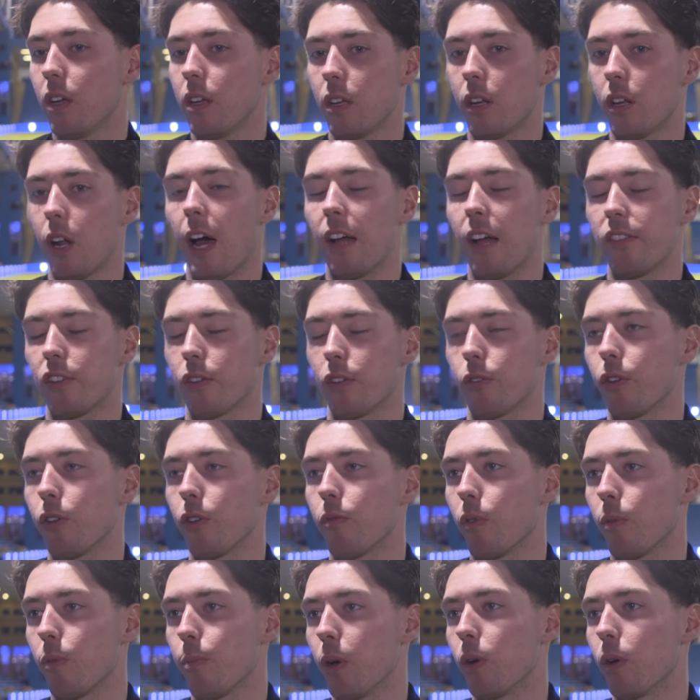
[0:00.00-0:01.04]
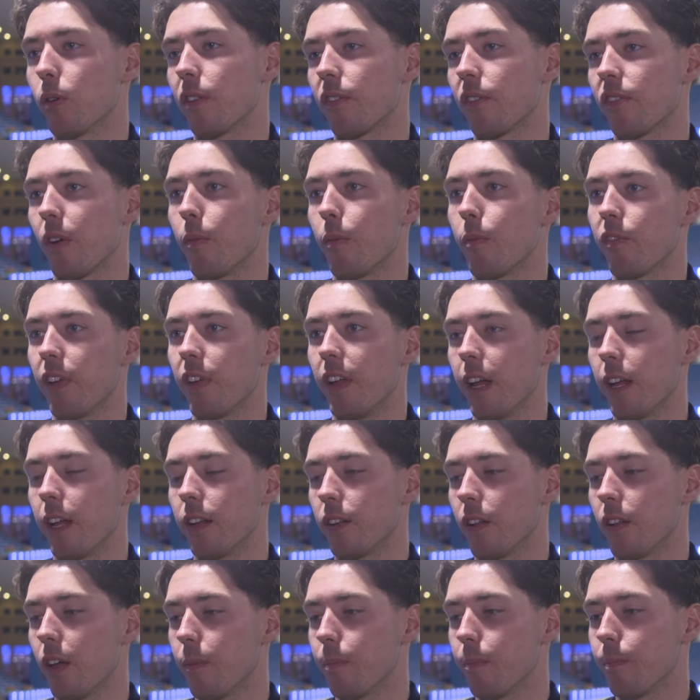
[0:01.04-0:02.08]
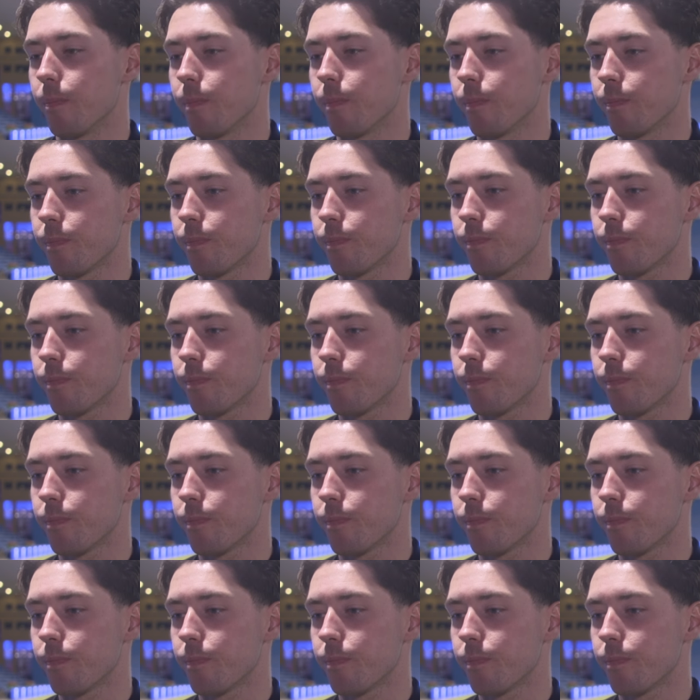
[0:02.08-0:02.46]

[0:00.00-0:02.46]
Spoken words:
you know, as a group we're building something, and